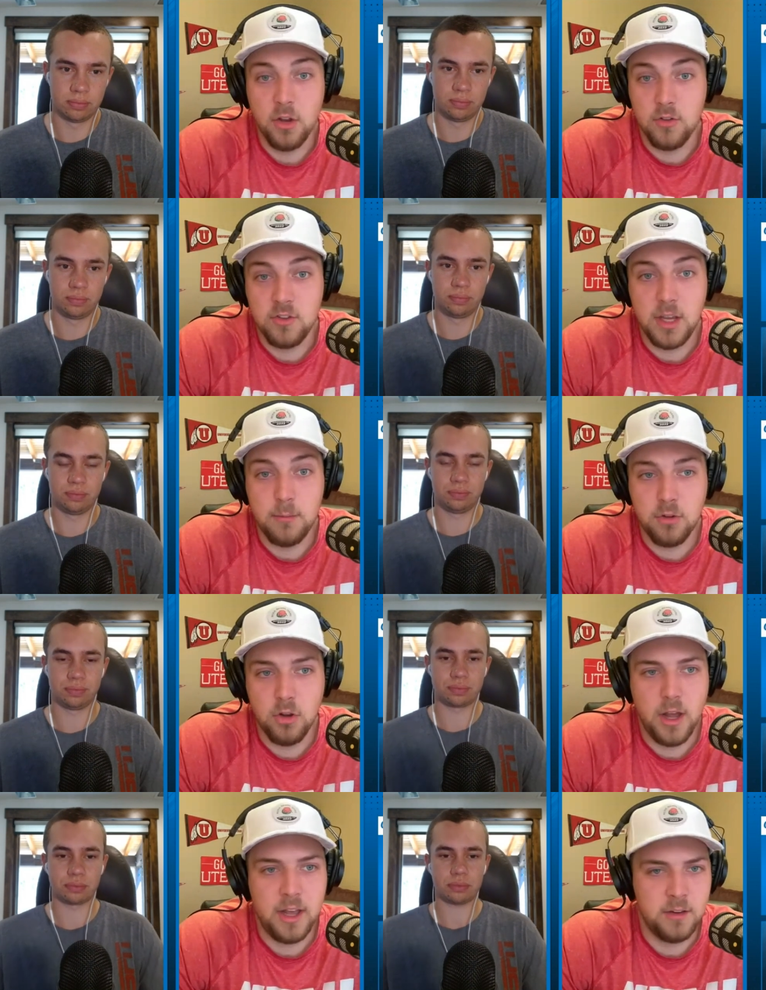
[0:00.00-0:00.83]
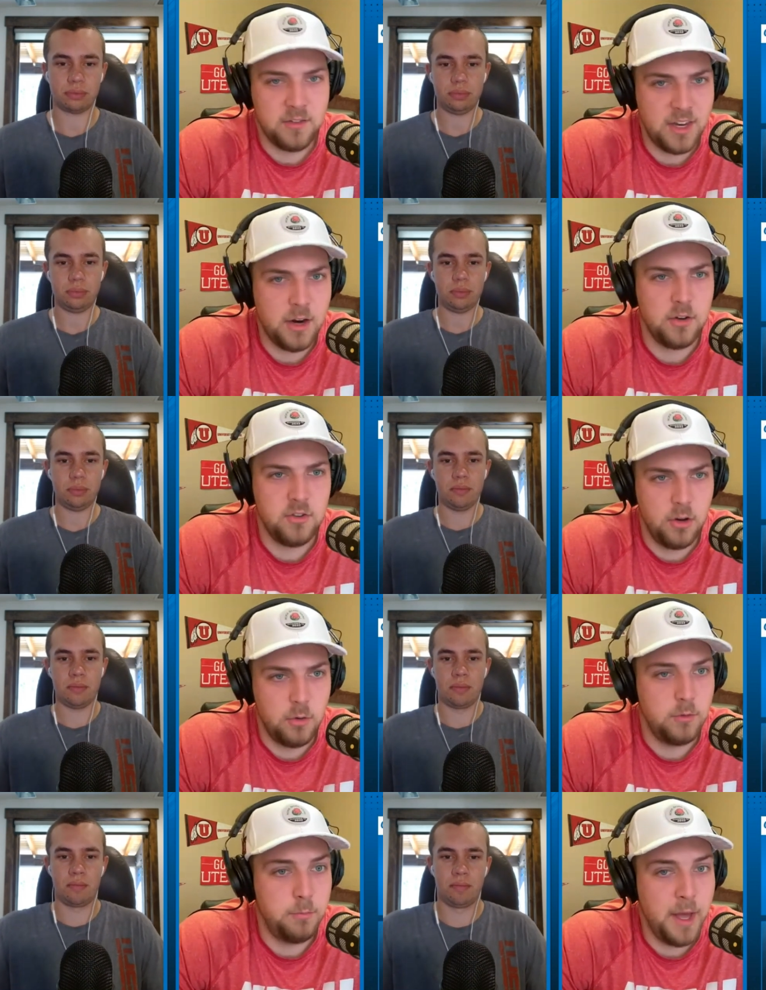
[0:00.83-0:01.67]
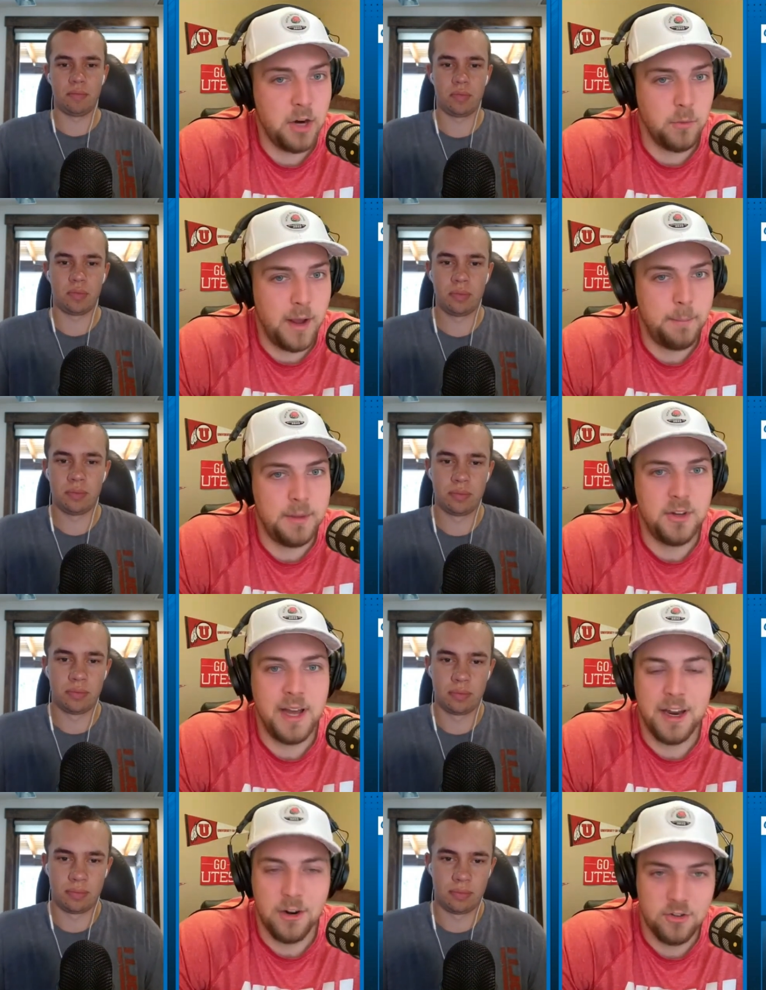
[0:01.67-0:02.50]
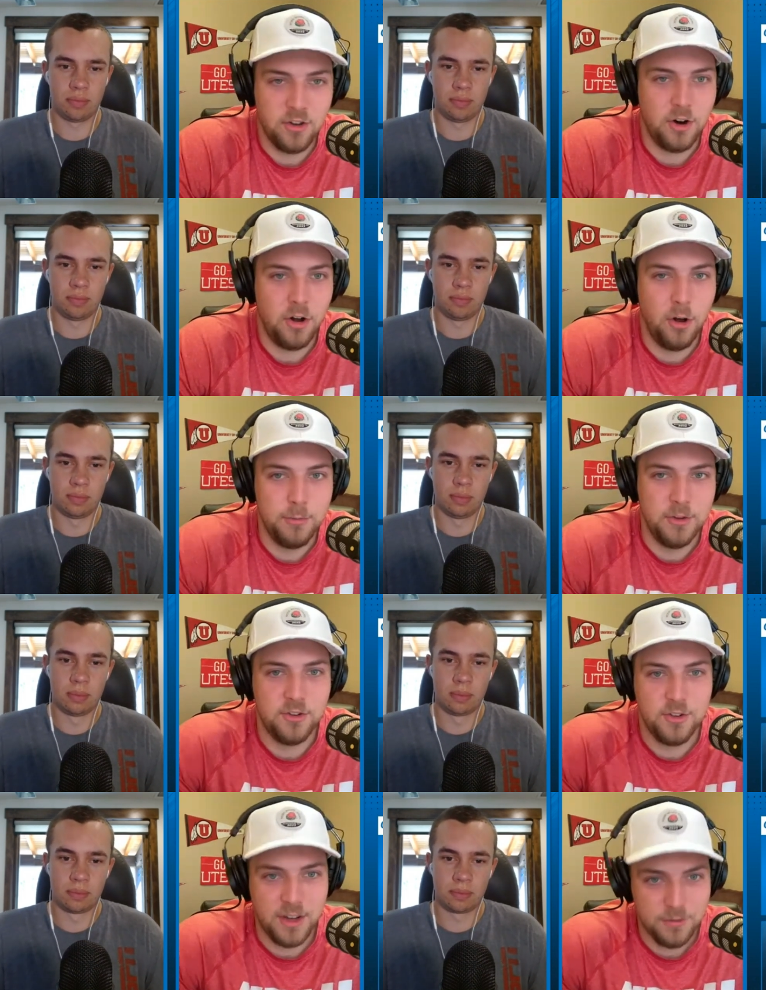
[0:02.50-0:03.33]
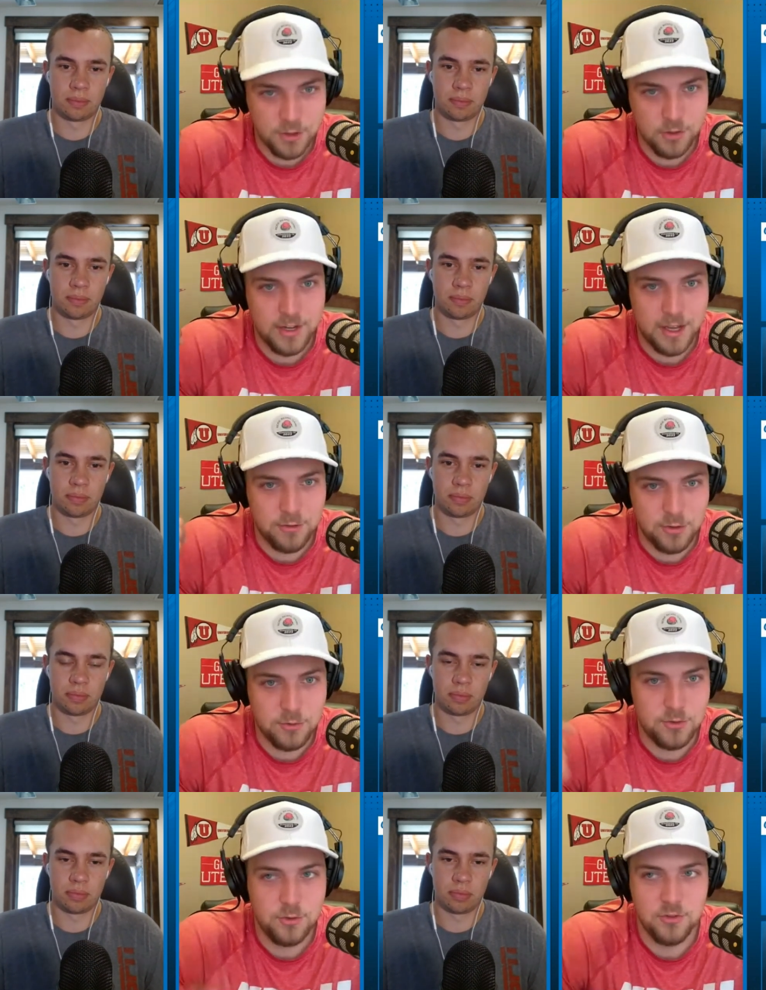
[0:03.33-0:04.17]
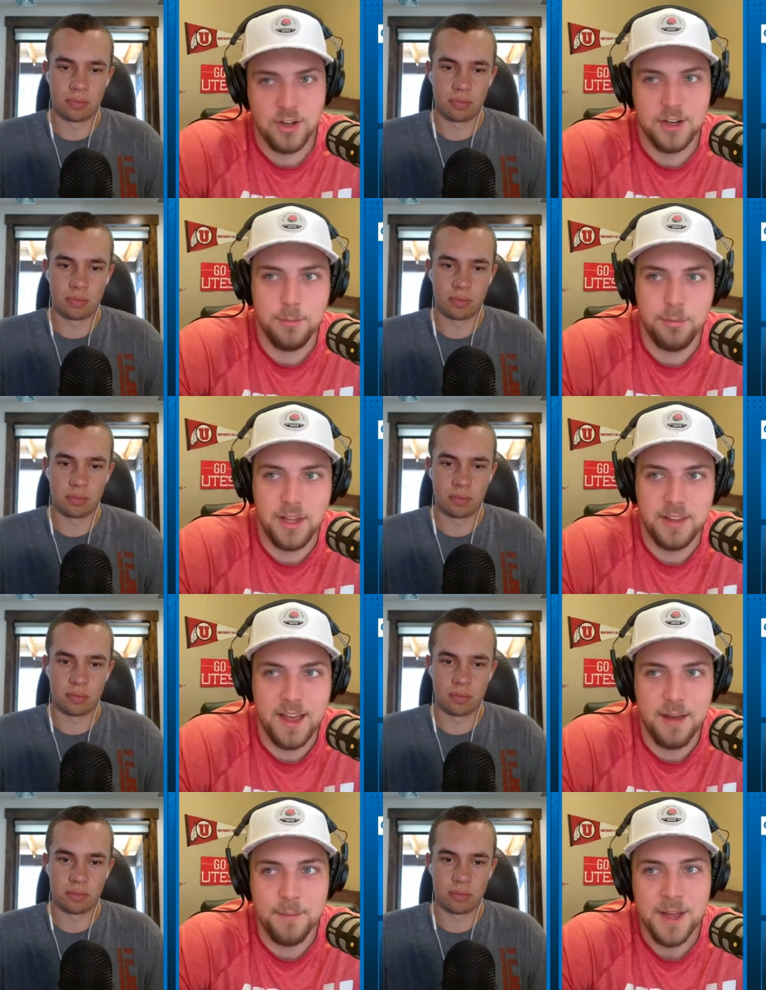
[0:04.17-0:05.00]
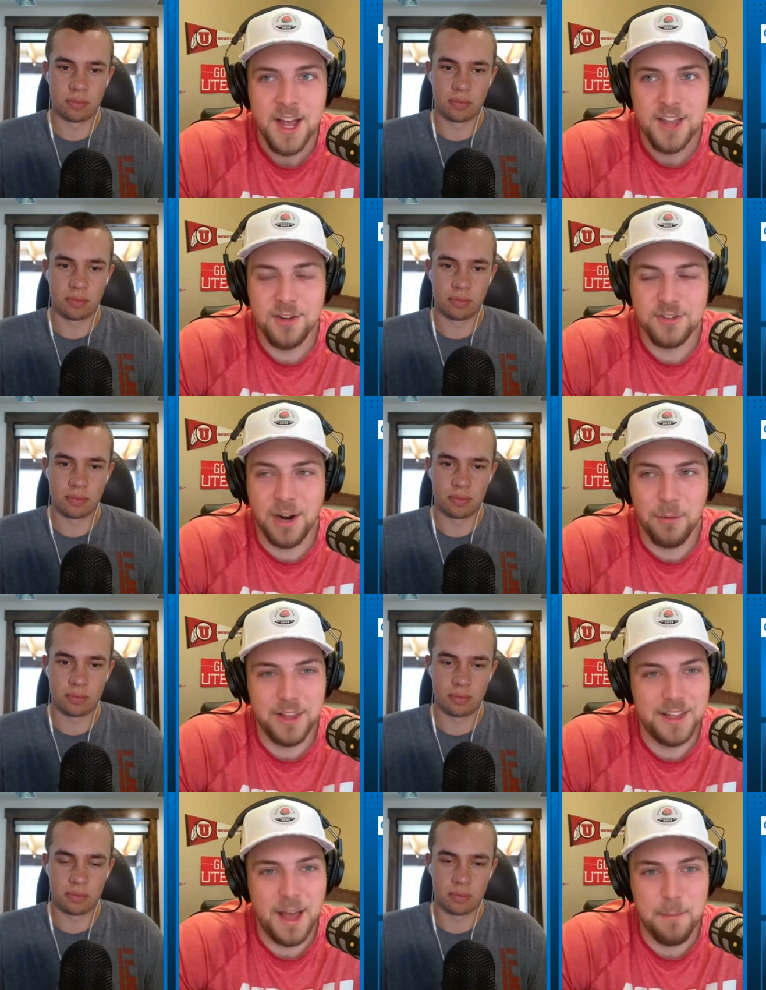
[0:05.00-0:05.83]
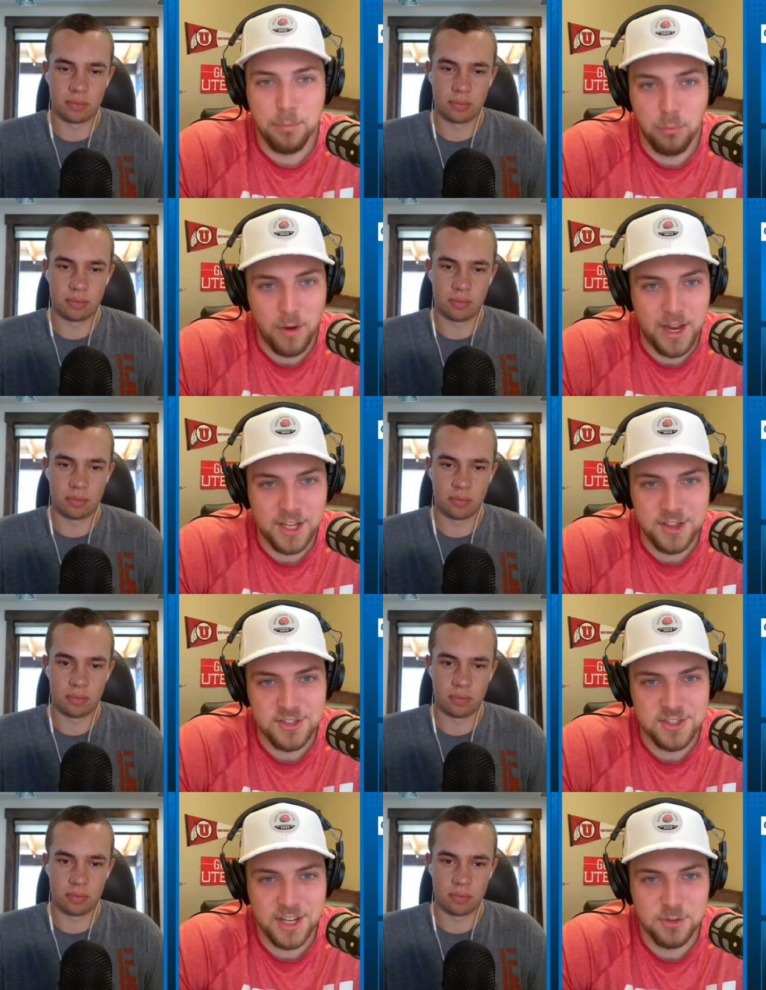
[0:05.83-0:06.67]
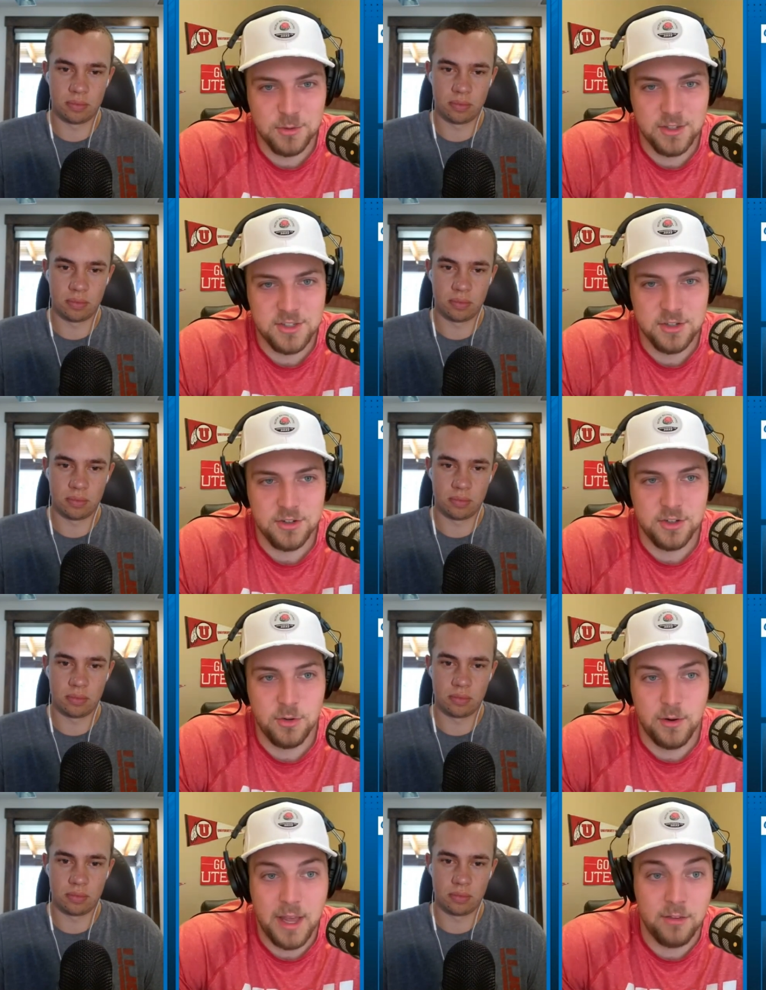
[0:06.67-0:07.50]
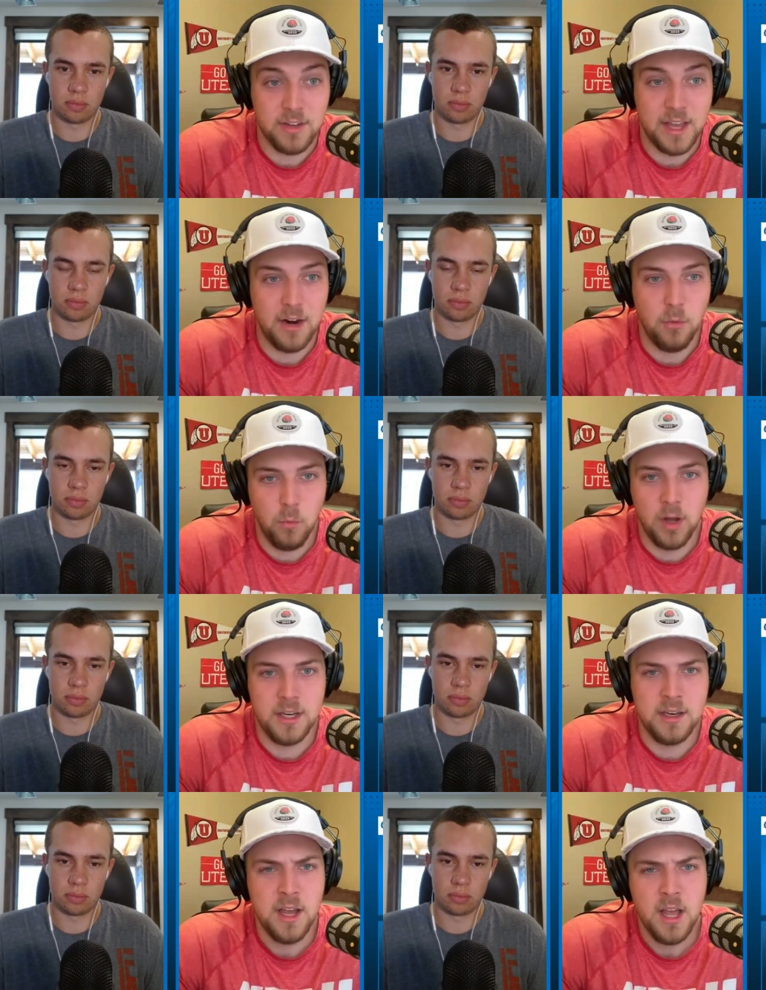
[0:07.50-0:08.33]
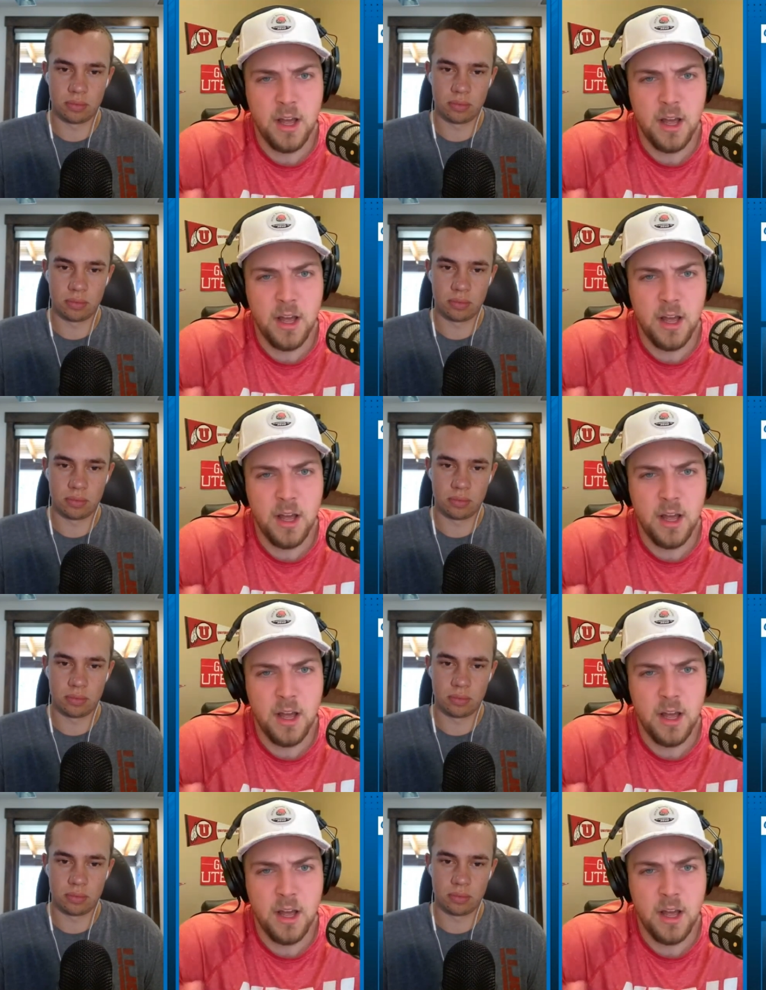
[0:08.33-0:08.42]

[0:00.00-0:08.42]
Speaker 1: those teams, especially Arizona, was better, right? But you got Arizona at home this year. You have to go down to Tucson to play them. There's not really that break in the schedule this year. It's kind of one